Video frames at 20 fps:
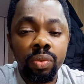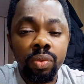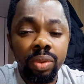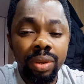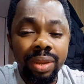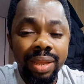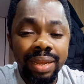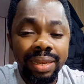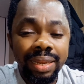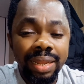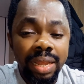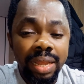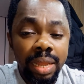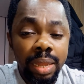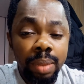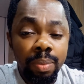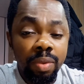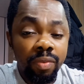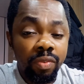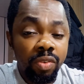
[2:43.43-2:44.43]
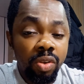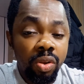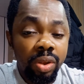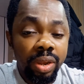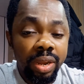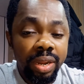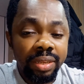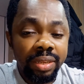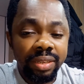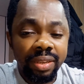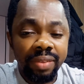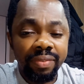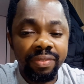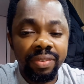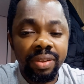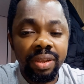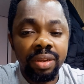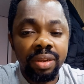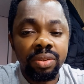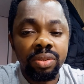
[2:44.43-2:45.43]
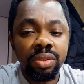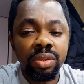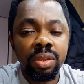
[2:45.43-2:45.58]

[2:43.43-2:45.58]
without the help of condenser fan.